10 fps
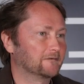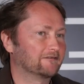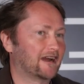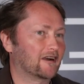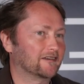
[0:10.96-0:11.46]

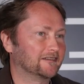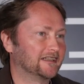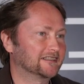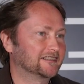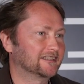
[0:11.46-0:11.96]
without
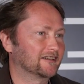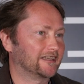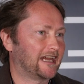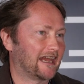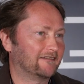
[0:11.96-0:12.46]

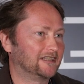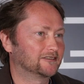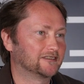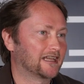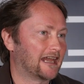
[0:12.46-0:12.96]
necessarily having
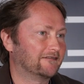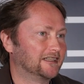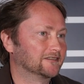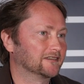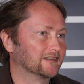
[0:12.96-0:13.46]
to dive
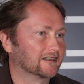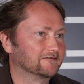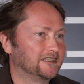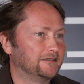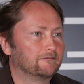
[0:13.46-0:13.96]
into a lot
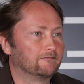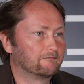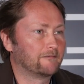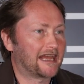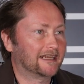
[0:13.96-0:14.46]
of deep
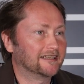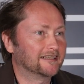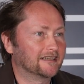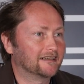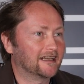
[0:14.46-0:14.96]
backend
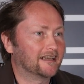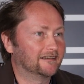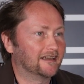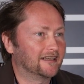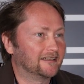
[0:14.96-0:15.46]

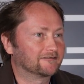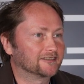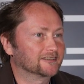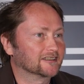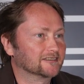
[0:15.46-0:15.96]
and
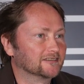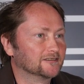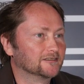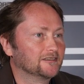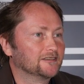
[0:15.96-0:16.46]
infrastructure code.